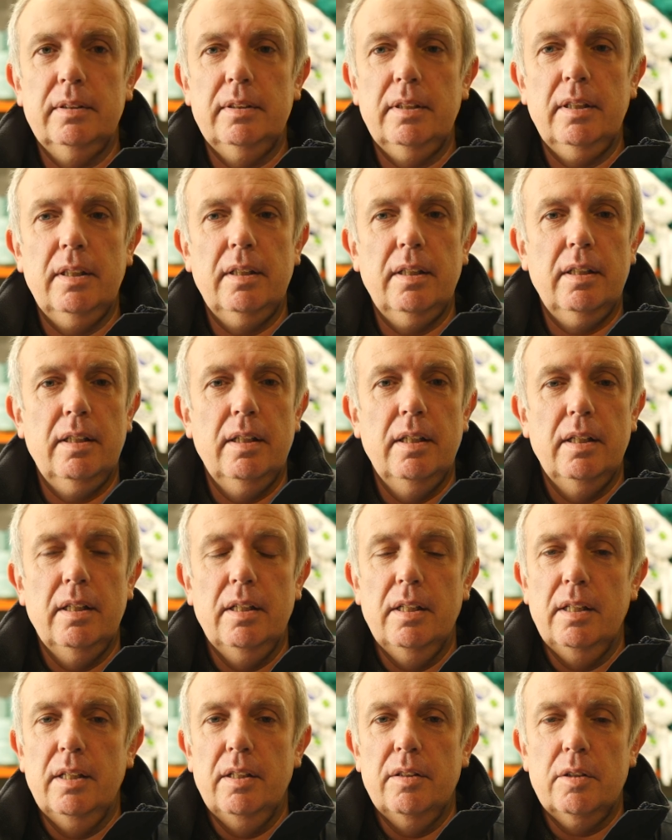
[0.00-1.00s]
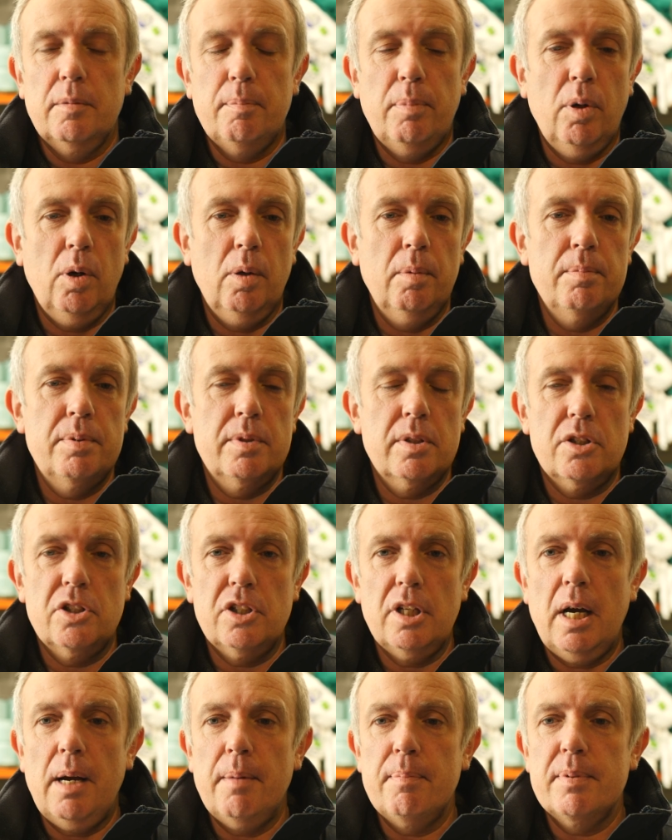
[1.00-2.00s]
The, the pubs, the
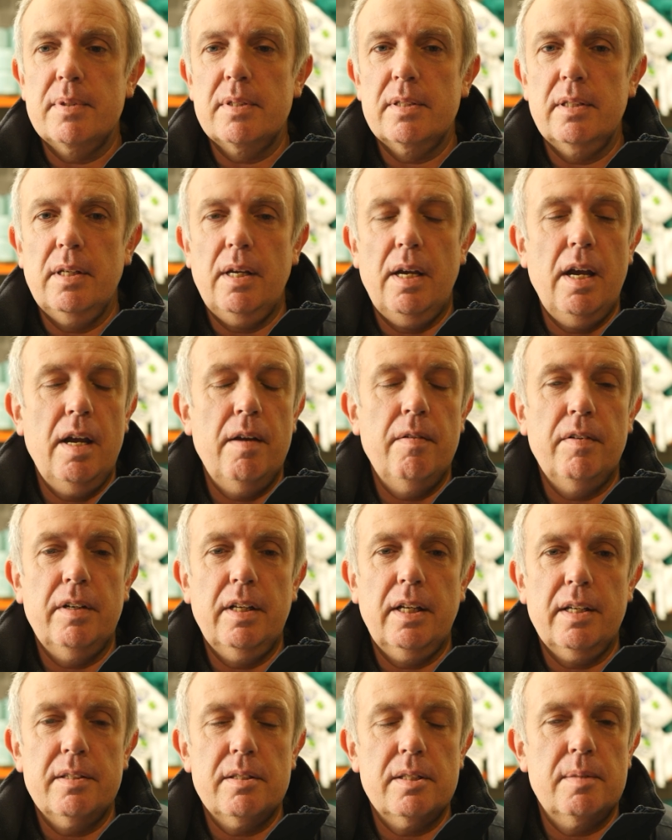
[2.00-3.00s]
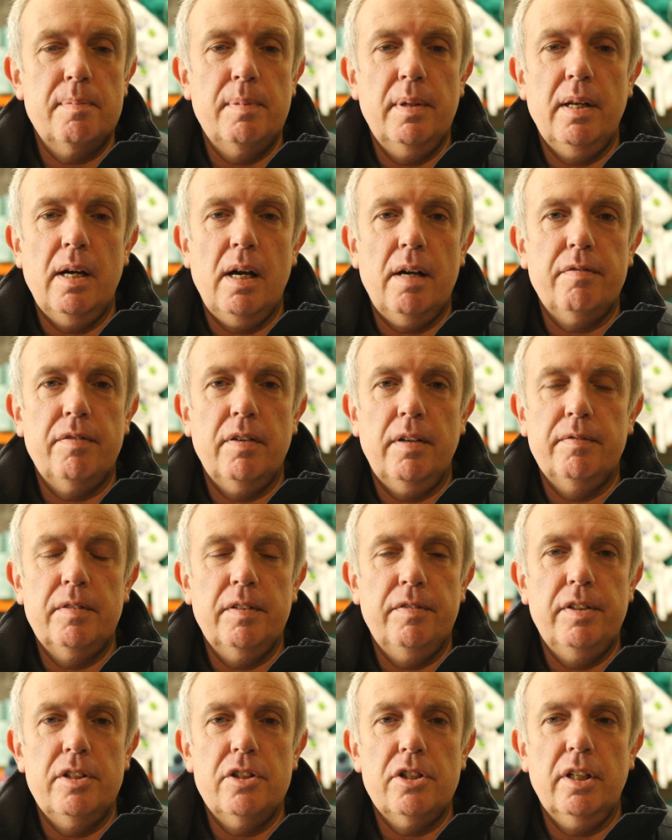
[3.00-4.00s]
shops, everything as a spin off of
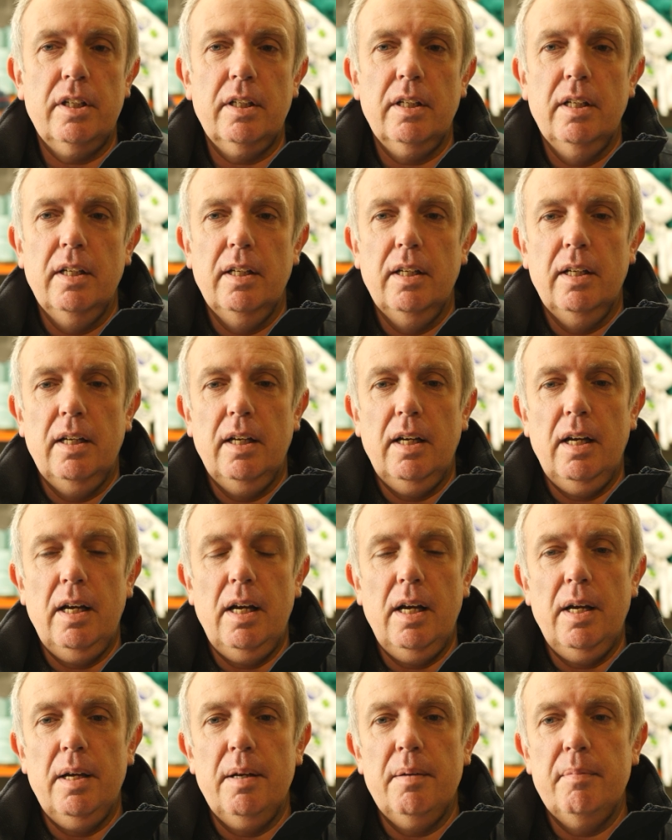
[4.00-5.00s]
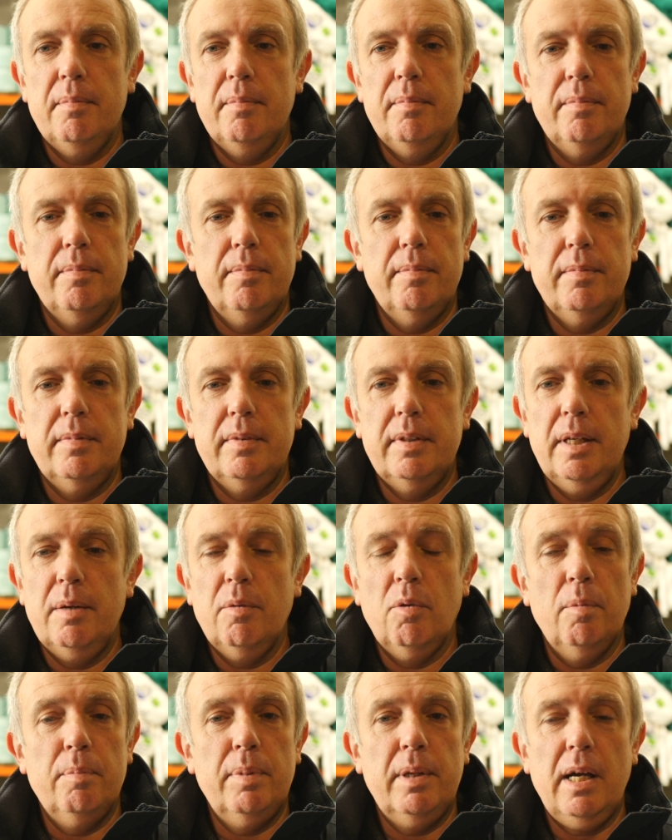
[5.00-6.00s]
the fishing. Um,
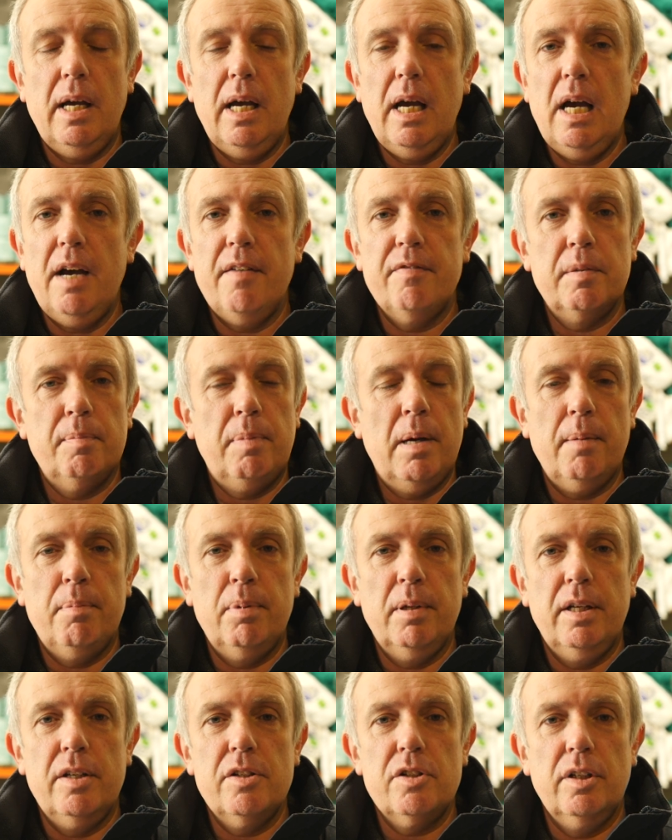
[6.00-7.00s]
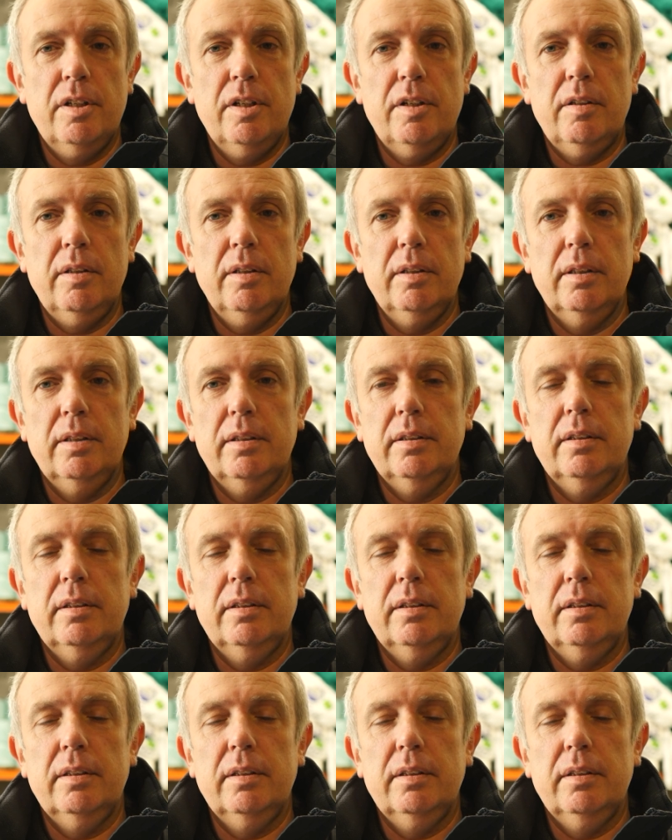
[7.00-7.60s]
they won't be half the population here.